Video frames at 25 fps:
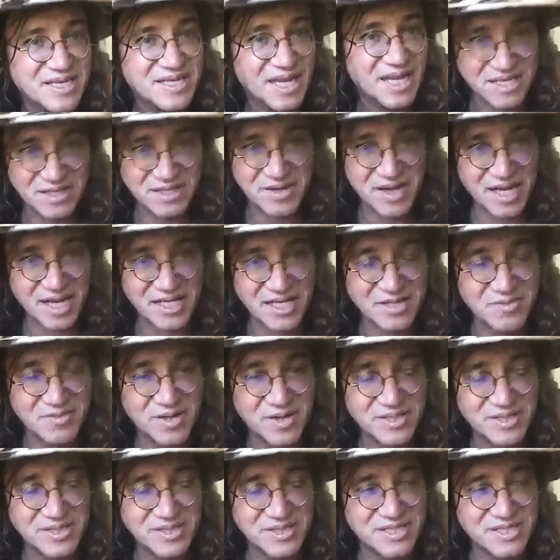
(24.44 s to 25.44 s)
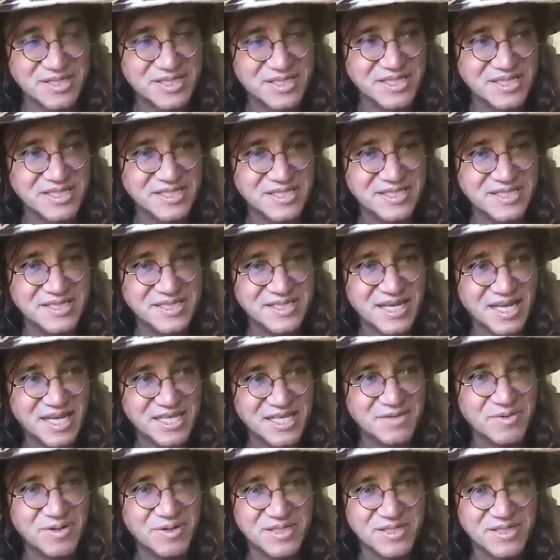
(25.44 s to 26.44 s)
anyone can
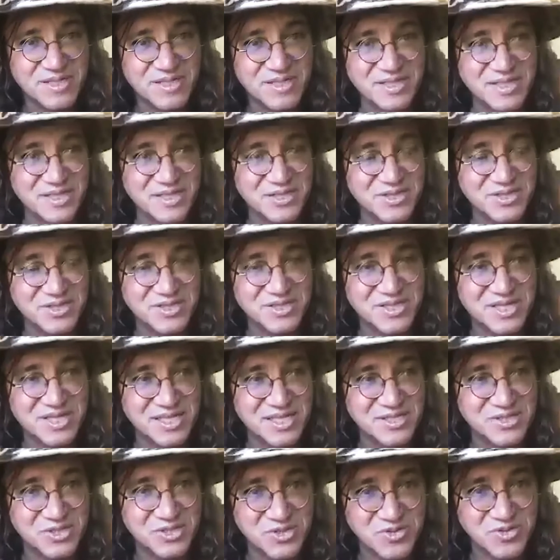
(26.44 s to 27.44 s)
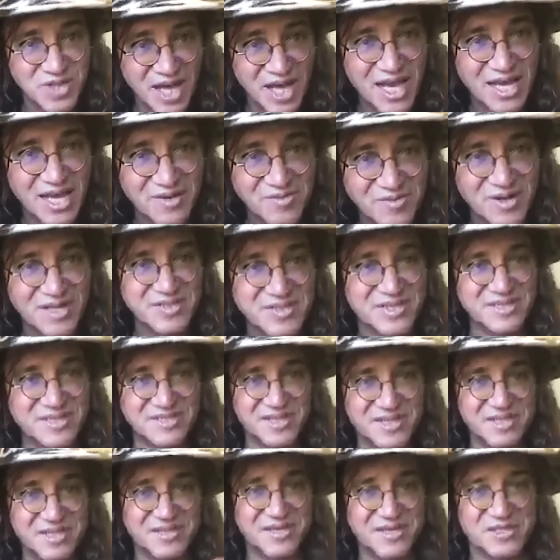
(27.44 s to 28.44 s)
do that, right?
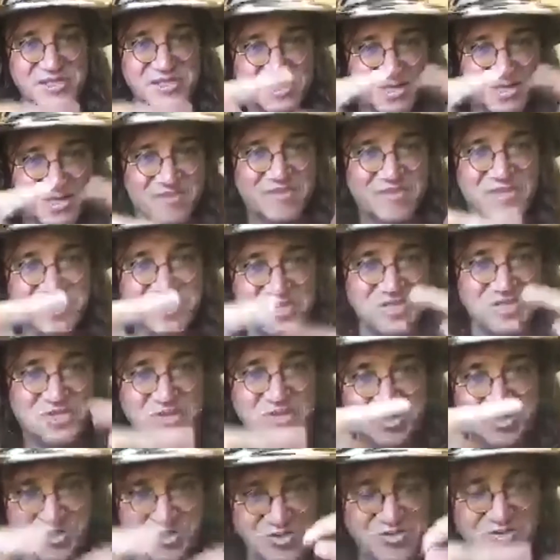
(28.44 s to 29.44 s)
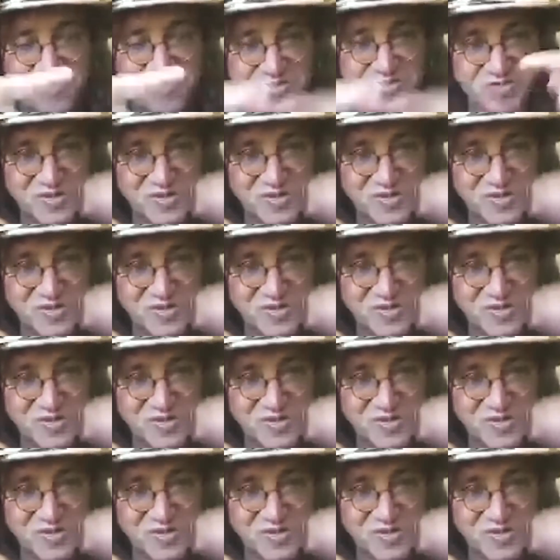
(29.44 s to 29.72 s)
That doesn't have these sort of